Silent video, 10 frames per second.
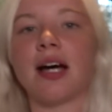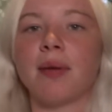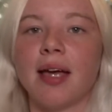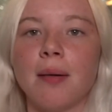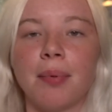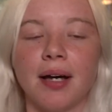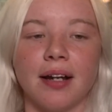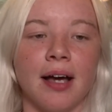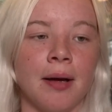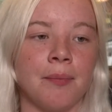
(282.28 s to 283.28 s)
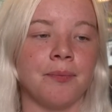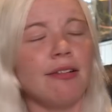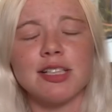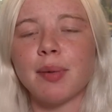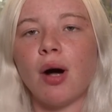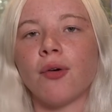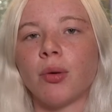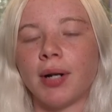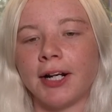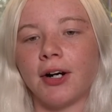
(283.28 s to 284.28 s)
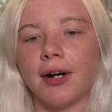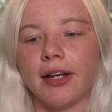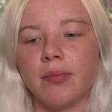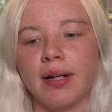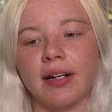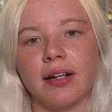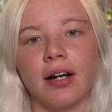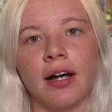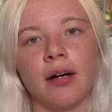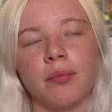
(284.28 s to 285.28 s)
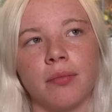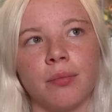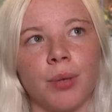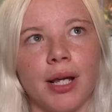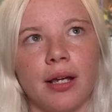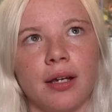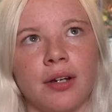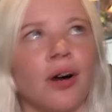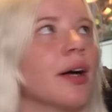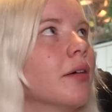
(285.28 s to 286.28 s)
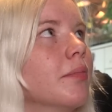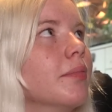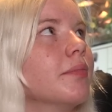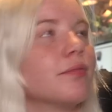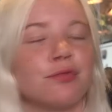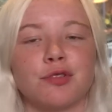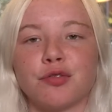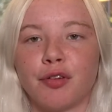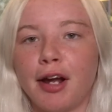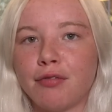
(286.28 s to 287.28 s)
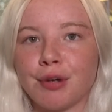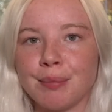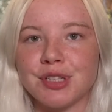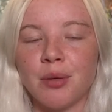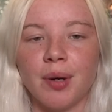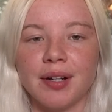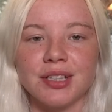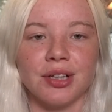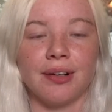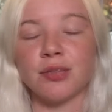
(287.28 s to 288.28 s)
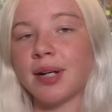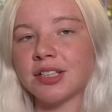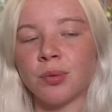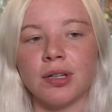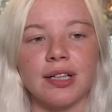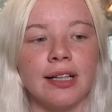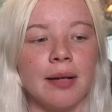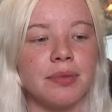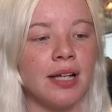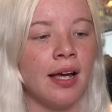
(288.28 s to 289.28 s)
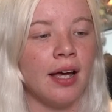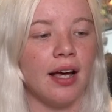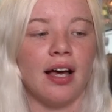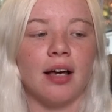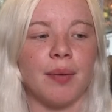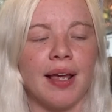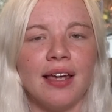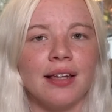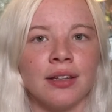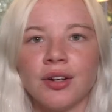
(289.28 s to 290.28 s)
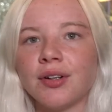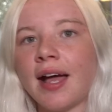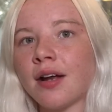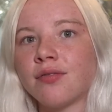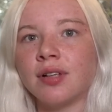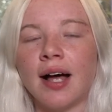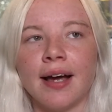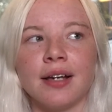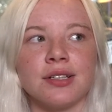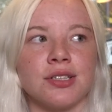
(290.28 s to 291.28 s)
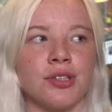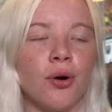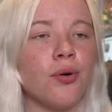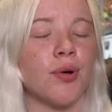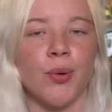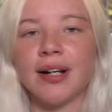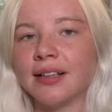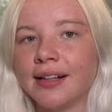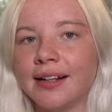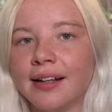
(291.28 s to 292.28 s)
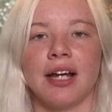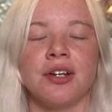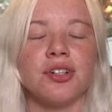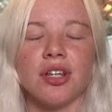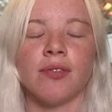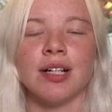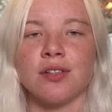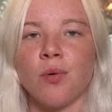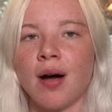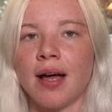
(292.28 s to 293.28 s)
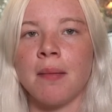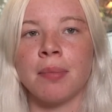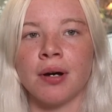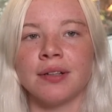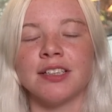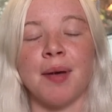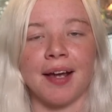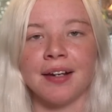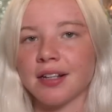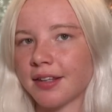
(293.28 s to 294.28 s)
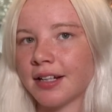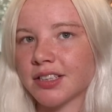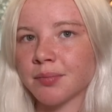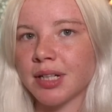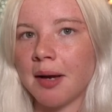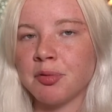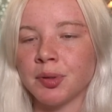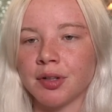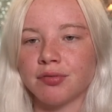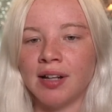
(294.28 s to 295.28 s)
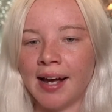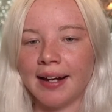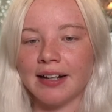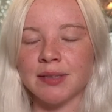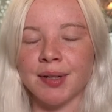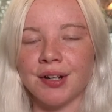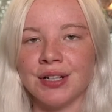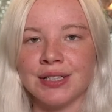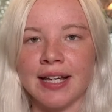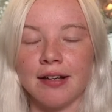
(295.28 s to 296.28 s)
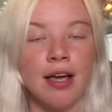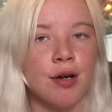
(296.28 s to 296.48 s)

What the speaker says: to come here, but he was a bit older when I got him, and we got him for free from someone, so his wings weren't clipped. He learned how to fly so quickly, and usually the reason why birds smack into things sometimes when they're flying is because they